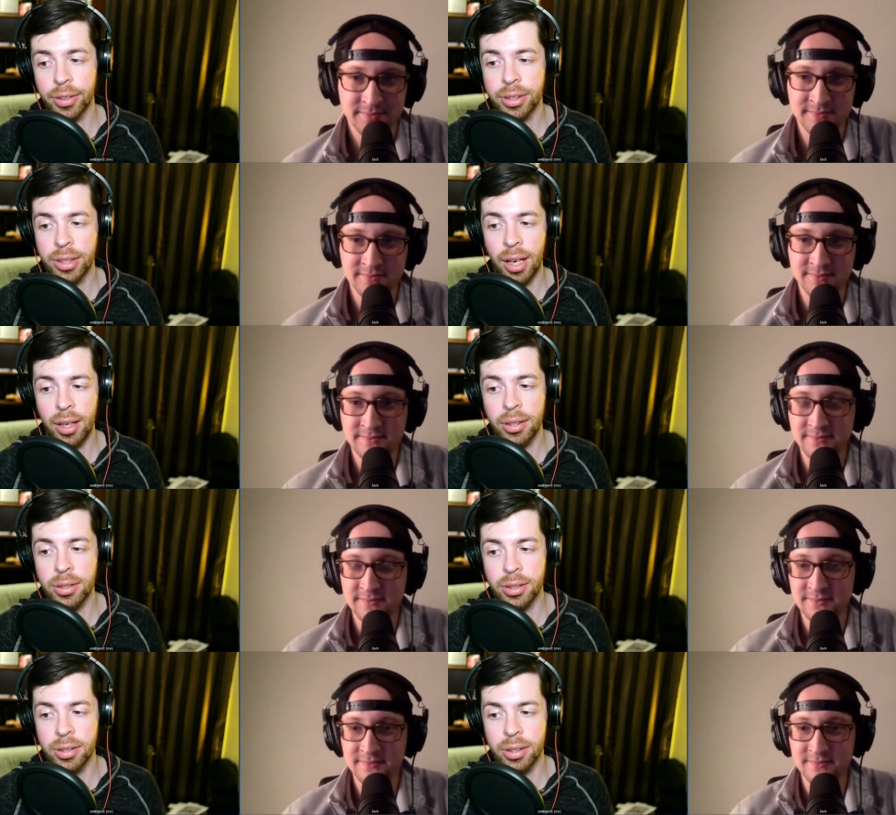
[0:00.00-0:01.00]
Speaker 1: ten
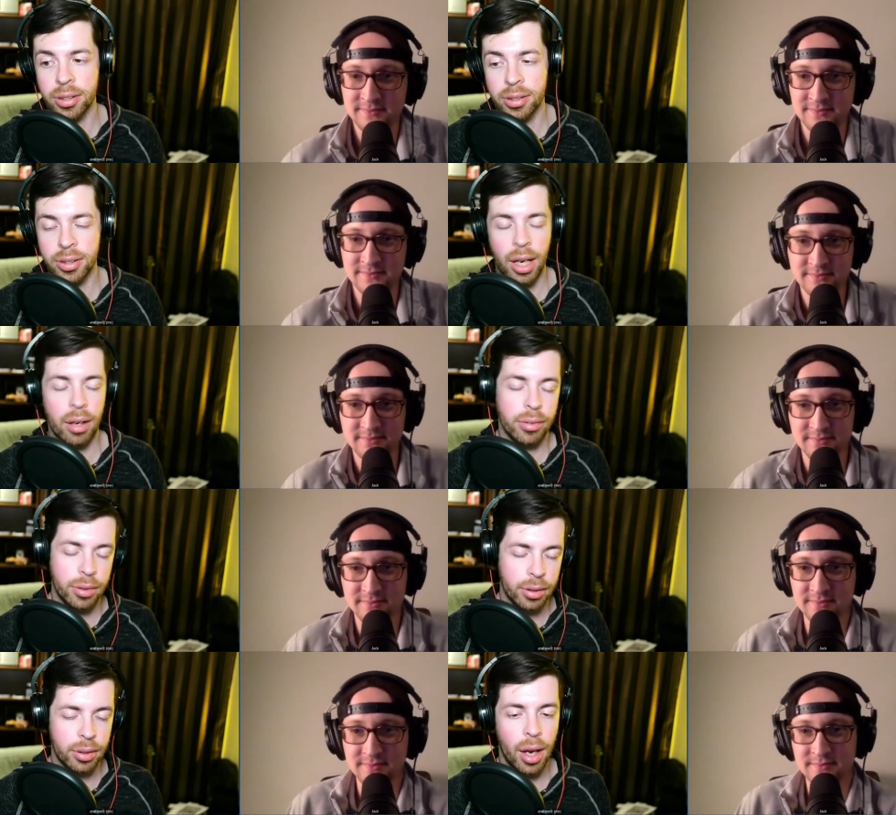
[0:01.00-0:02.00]
instances. Now,
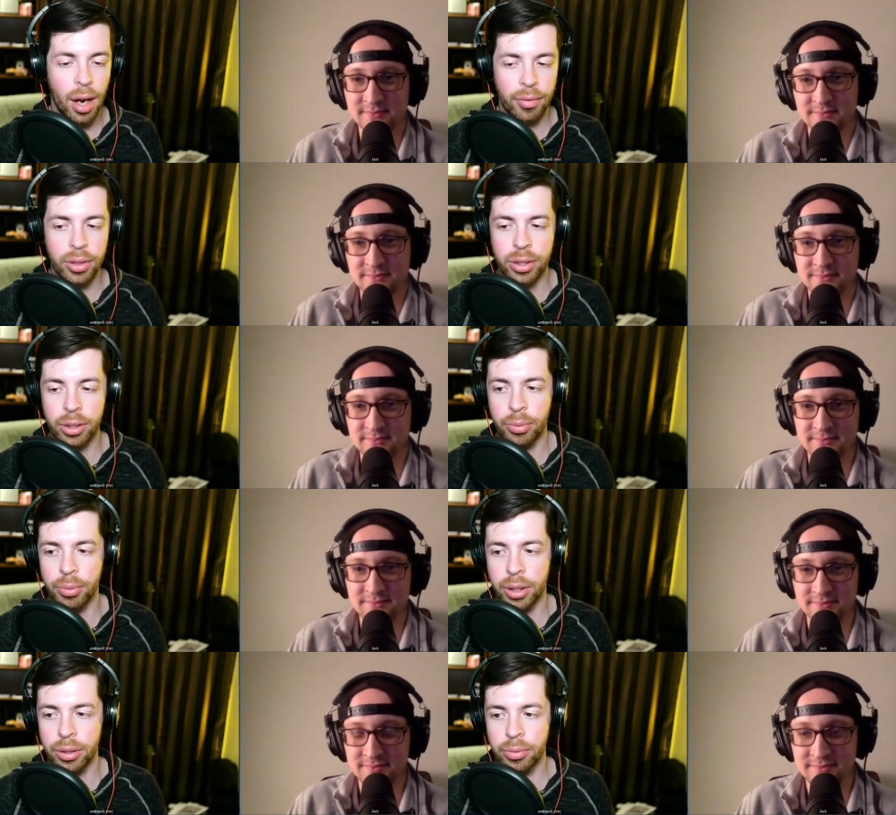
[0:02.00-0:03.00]
obviously,
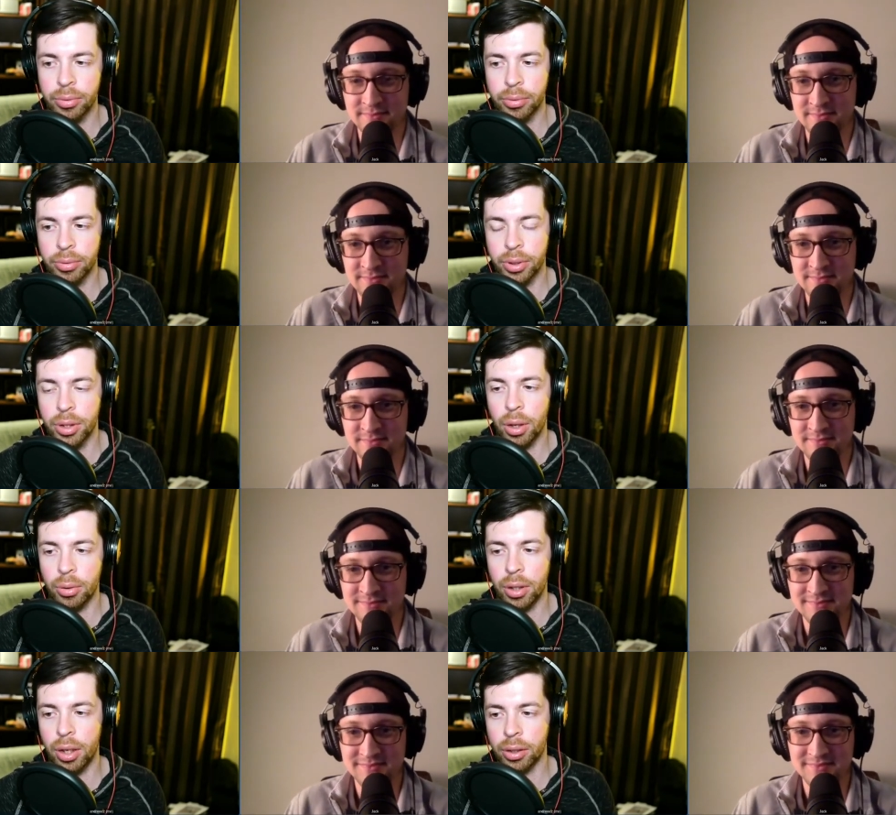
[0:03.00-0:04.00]
we no
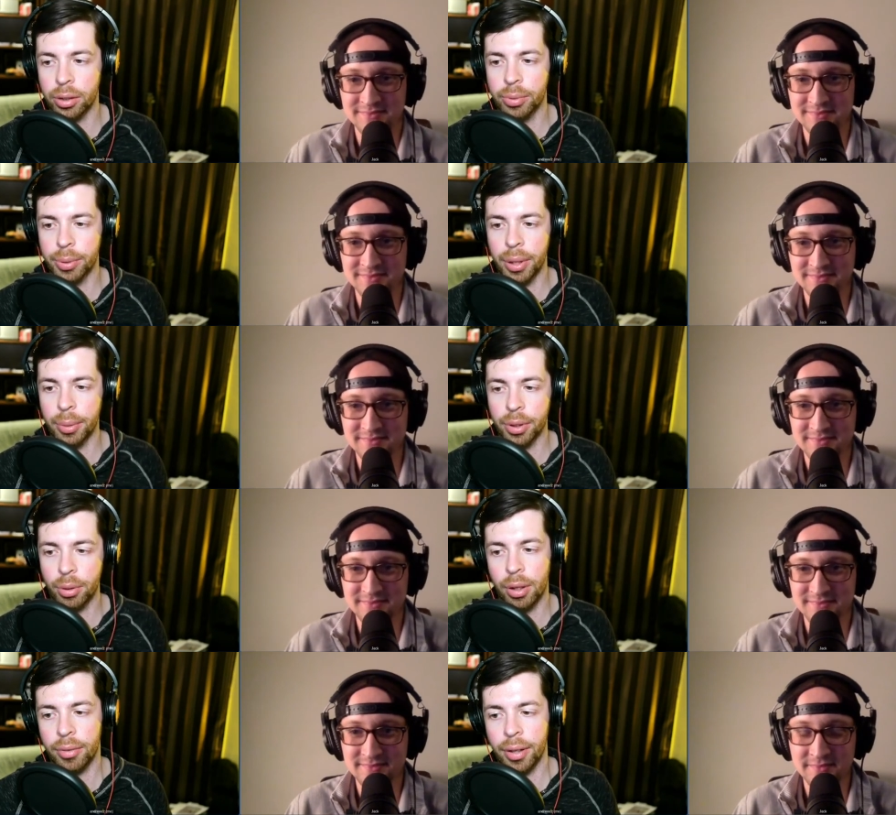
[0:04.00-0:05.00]
longer would be able to
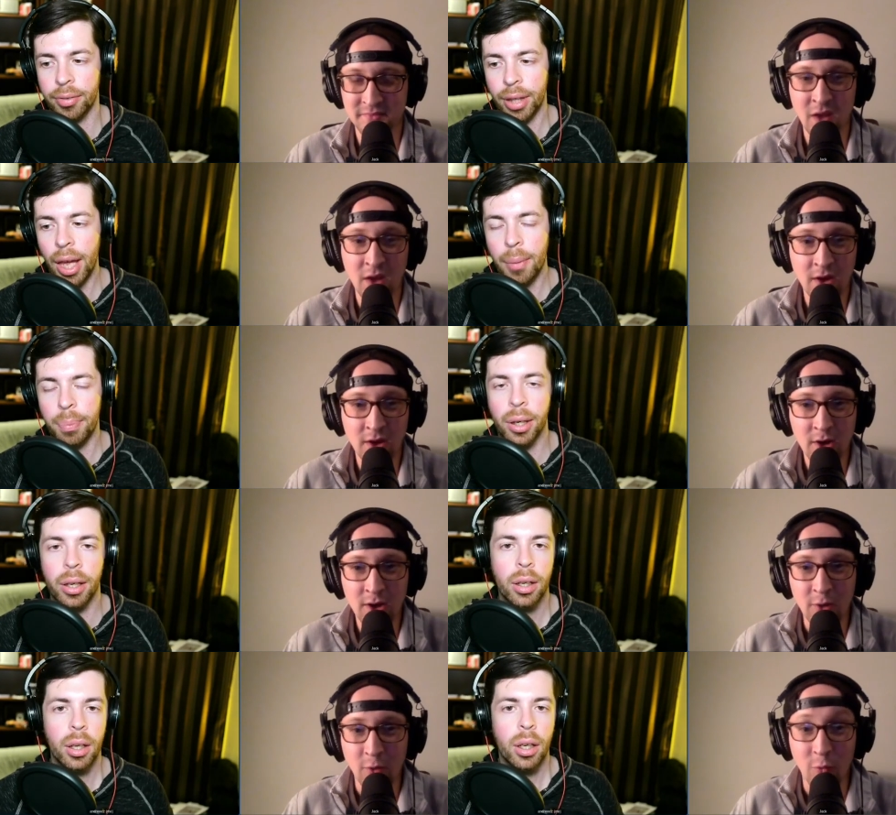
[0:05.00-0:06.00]
qualify for that. But
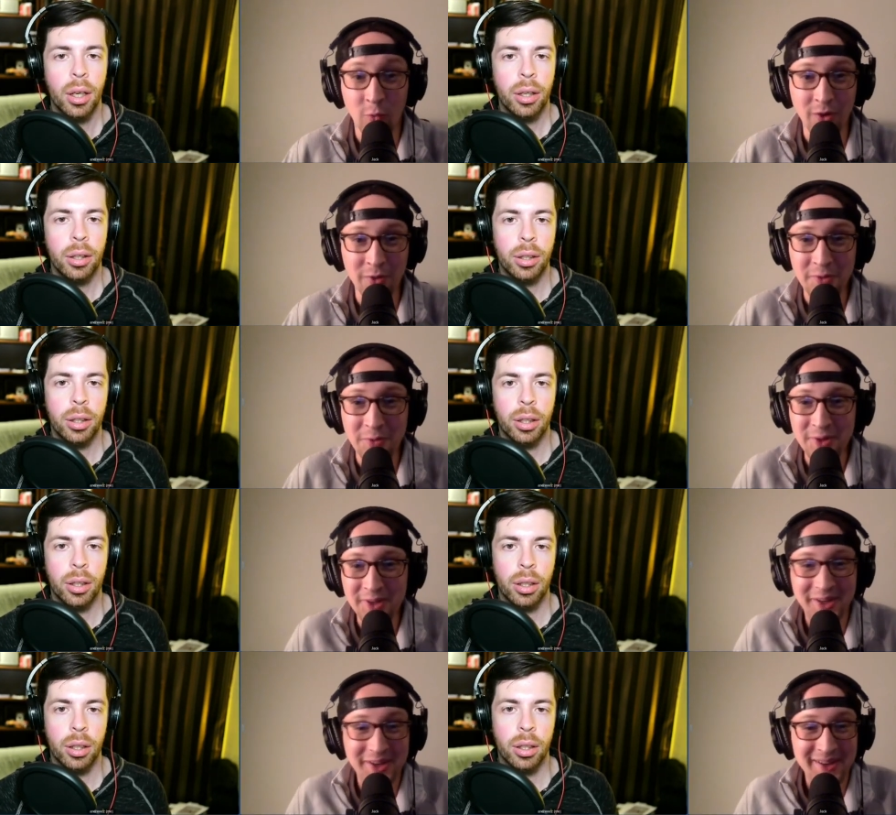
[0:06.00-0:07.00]
Speaker 2: well, we
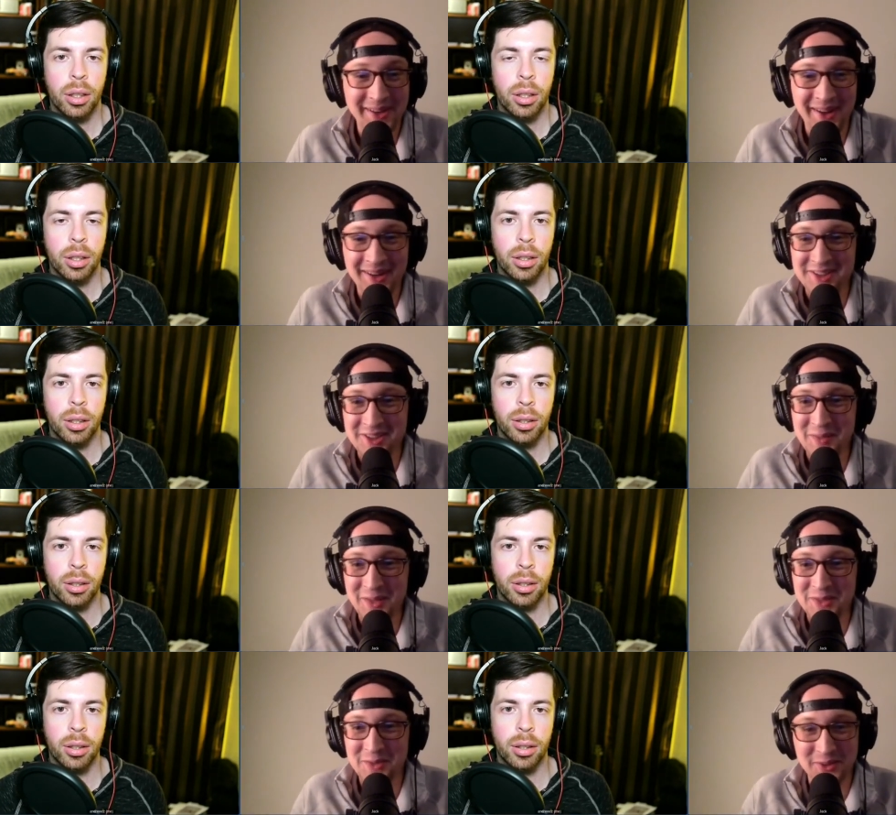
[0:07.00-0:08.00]
would honestly
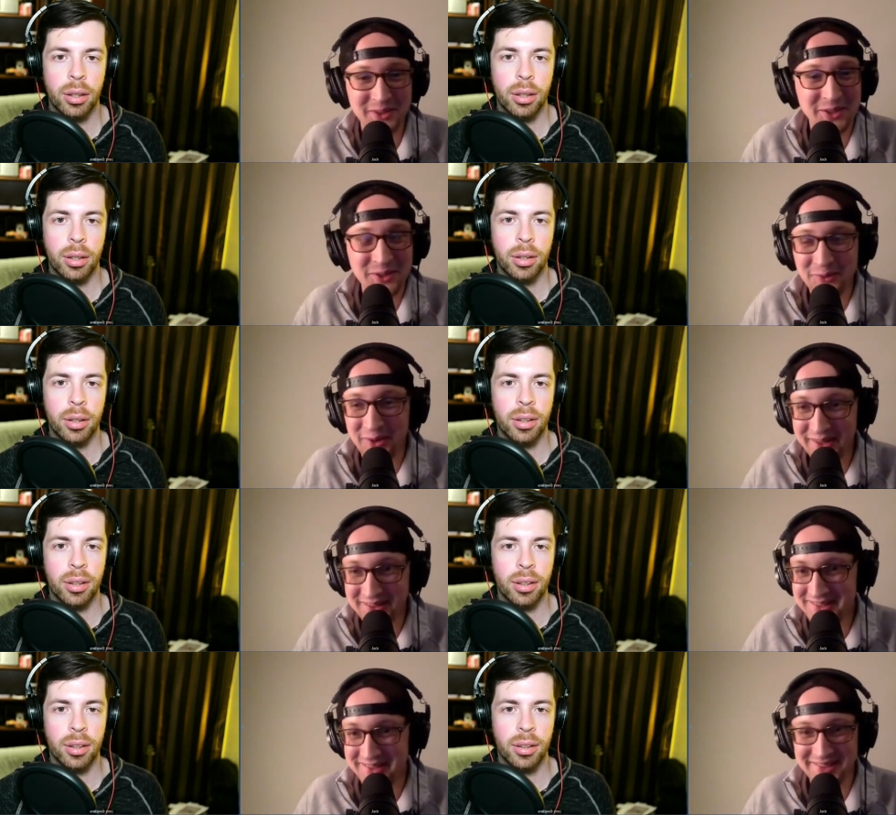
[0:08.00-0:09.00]
because we only do one
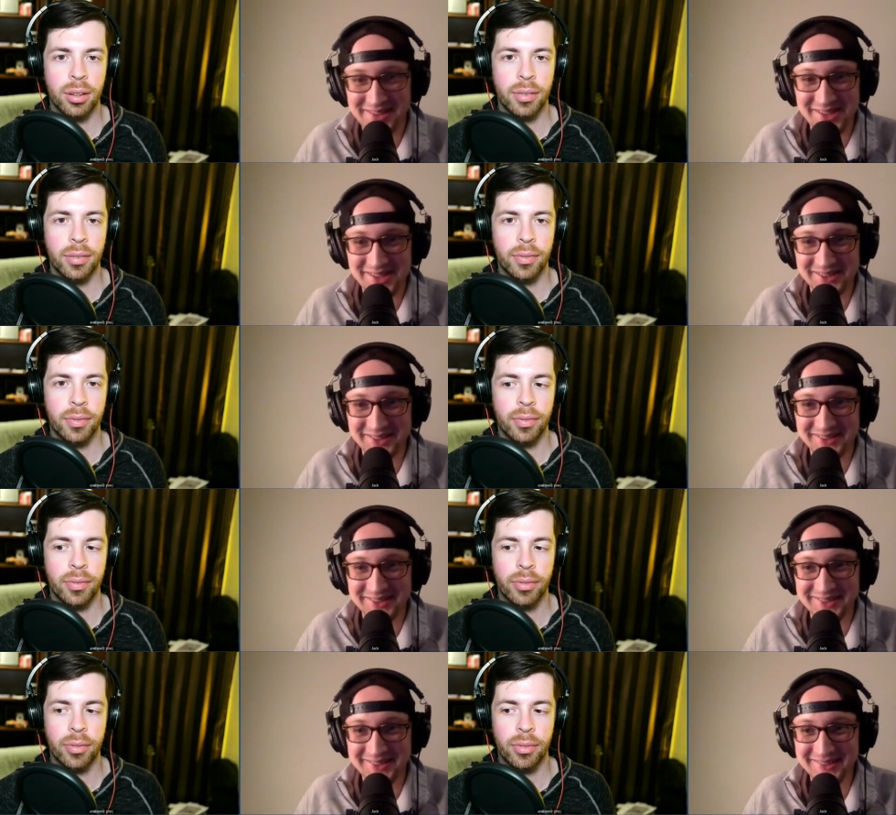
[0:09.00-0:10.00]
instance.
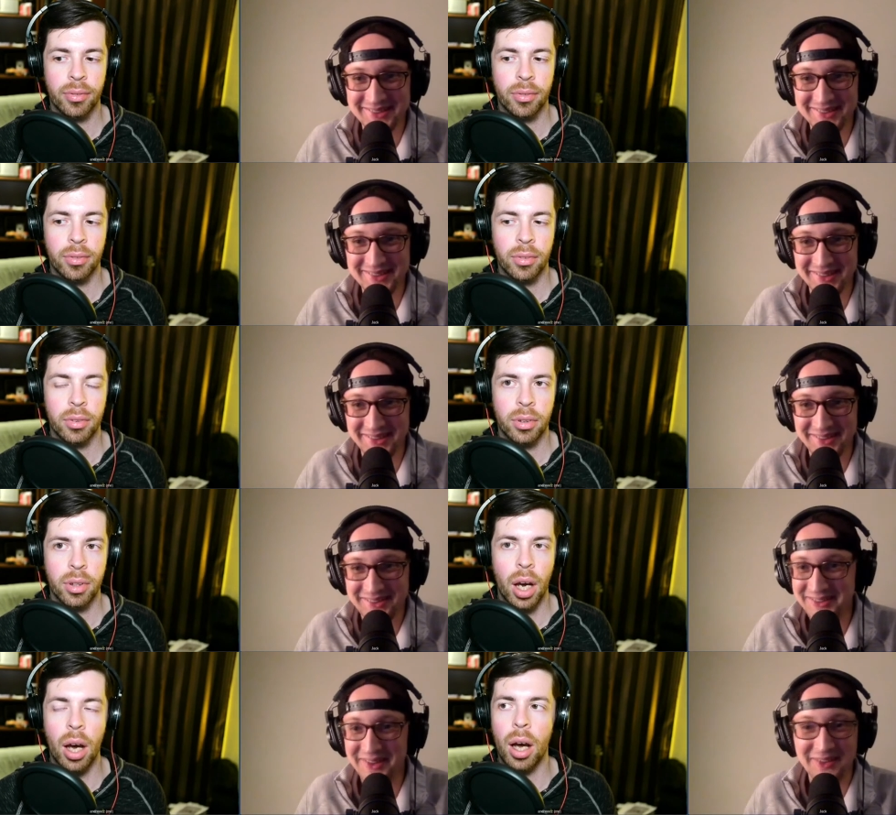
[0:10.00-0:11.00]

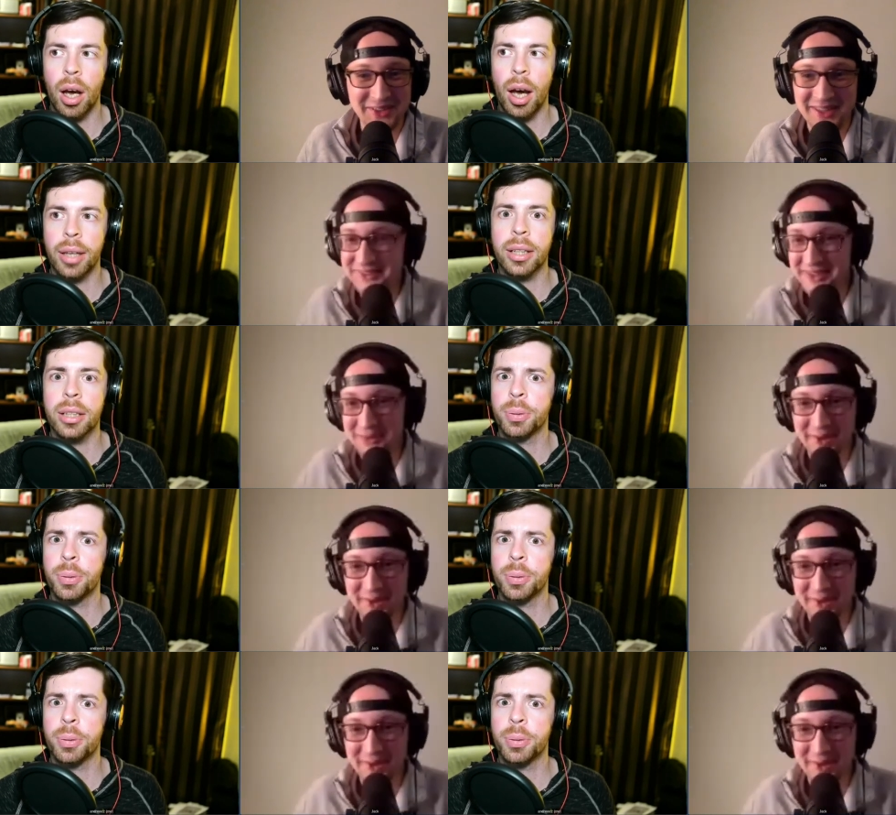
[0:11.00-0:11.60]
Uh, I think it's for